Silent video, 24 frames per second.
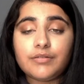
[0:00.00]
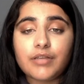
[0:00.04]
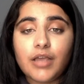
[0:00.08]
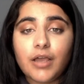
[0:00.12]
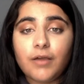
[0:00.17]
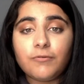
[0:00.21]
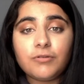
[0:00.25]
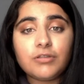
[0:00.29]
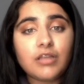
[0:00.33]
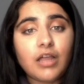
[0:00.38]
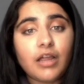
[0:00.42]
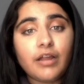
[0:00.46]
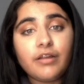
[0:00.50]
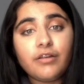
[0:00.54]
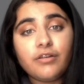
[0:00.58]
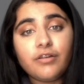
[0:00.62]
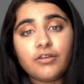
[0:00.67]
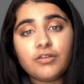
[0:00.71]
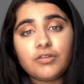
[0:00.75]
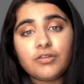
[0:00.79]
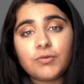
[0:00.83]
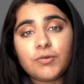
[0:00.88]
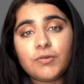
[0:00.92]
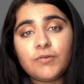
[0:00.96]
time, I was
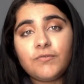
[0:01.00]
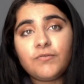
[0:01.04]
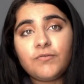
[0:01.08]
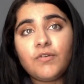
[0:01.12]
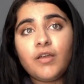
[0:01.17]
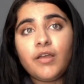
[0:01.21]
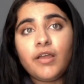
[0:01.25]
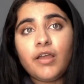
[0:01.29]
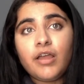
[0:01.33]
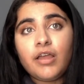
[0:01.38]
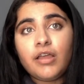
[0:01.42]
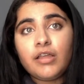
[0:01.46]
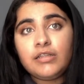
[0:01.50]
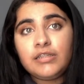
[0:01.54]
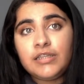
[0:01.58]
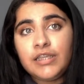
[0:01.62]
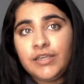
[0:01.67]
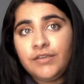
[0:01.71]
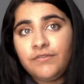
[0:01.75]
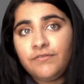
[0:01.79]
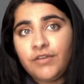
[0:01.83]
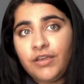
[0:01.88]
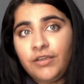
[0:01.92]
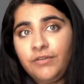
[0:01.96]
diagnosed with
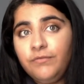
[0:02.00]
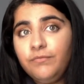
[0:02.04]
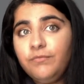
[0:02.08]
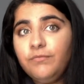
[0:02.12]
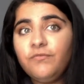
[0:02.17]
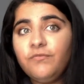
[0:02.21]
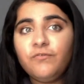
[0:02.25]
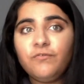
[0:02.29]
deep vein